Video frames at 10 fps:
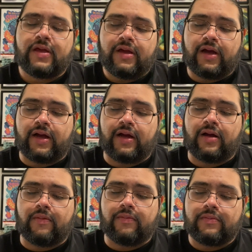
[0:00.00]

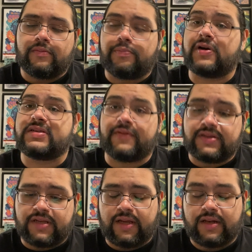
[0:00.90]
book
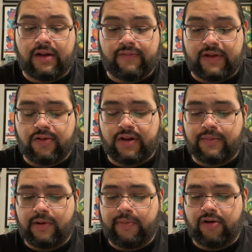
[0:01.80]
17 of the Conan the
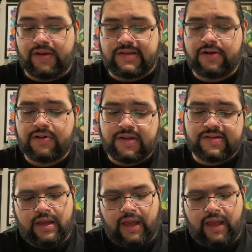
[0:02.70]
Barbarian series.